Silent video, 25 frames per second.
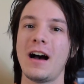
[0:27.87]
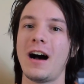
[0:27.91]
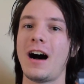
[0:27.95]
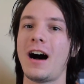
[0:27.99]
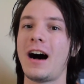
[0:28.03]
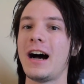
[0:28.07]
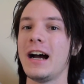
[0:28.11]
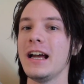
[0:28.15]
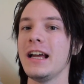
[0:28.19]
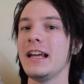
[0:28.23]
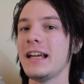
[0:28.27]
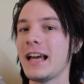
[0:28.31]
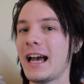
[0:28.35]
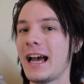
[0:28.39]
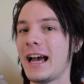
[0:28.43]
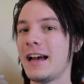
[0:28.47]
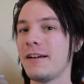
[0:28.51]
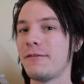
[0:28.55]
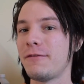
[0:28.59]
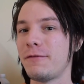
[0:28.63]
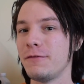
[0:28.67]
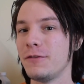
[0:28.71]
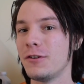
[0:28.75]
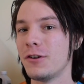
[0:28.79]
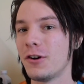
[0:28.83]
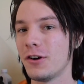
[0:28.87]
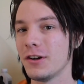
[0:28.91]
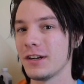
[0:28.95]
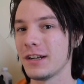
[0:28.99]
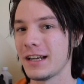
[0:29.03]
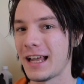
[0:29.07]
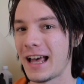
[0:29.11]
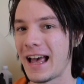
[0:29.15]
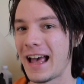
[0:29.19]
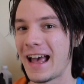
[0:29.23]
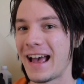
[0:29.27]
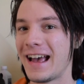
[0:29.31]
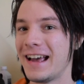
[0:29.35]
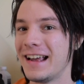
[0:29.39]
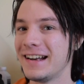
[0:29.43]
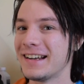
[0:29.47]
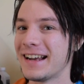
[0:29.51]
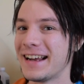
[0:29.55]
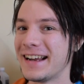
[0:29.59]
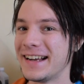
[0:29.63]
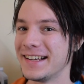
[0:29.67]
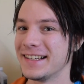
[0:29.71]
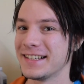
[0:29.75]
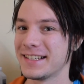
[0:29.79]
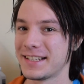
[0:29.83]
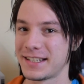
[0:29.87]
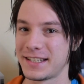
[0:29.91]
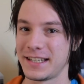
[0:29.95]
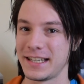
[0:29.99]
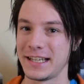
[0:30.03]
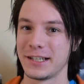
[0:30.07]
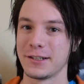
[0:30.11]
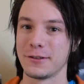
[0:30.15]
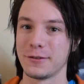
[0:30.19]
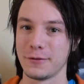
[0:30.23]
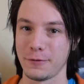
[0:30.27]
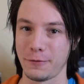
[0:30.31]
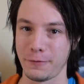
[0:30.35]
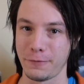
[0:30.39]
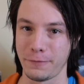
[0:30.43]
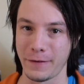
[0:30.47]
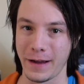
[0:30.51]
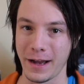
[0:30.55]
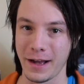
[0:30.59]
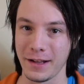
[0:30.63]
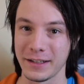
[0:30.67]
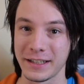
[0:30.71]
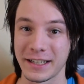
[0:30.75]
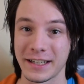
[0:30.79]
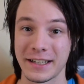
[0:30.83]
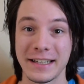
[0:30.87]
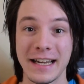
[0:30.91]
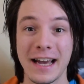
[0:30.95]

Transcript: I have not had a single failure.